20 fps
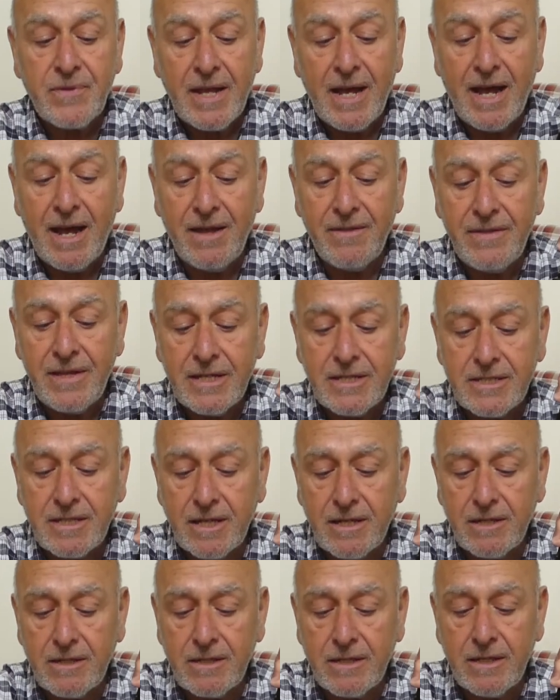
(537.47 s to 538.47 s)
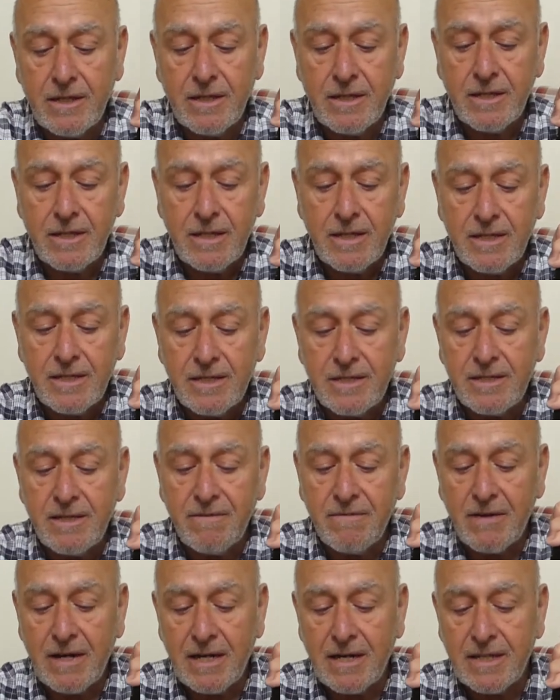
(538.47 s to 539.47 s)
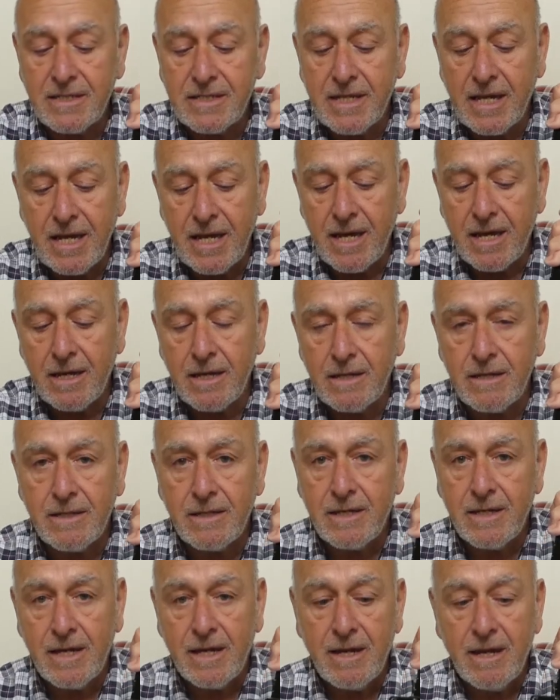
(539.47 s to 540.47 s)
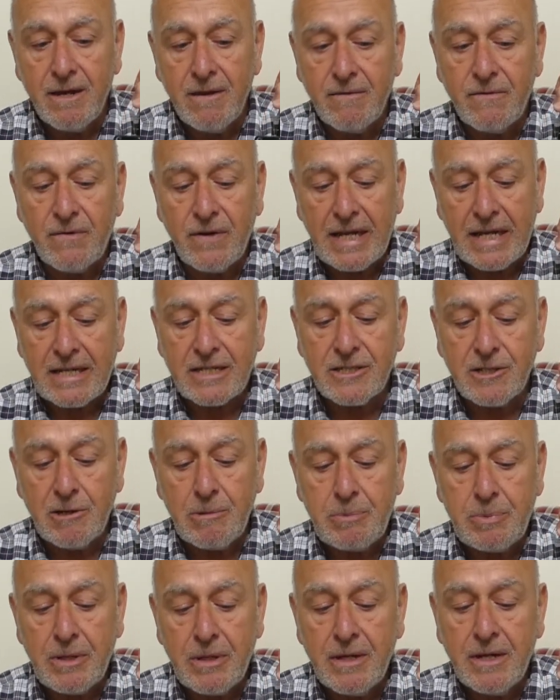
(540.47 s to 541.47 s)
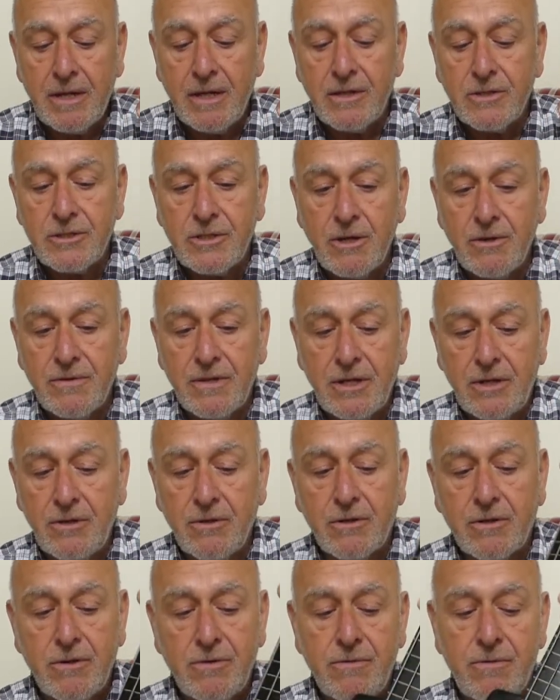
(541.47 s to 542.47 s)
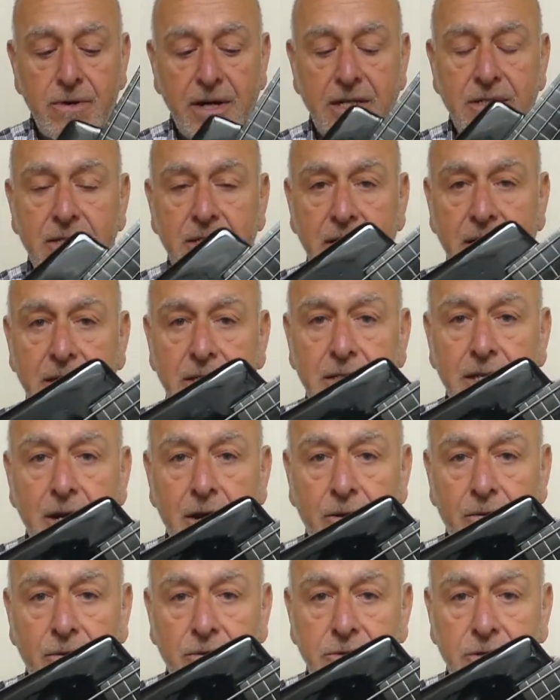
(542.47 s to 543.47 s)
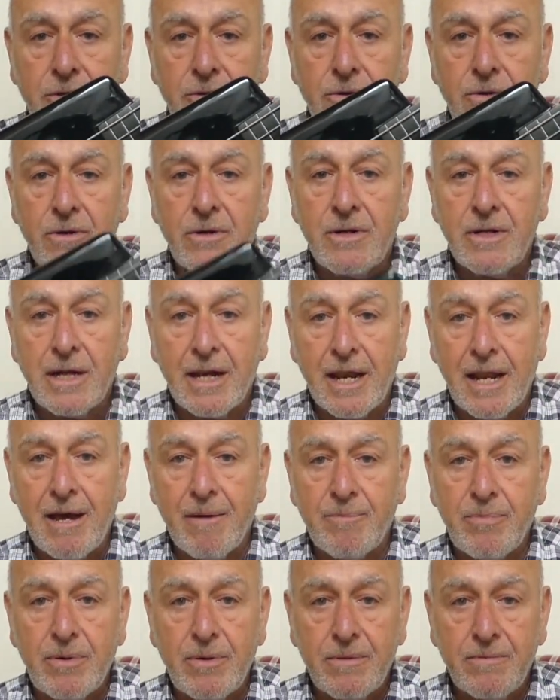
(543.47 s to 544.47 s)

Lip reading: And this little device here flicks up so that you can rest the guitar on your lap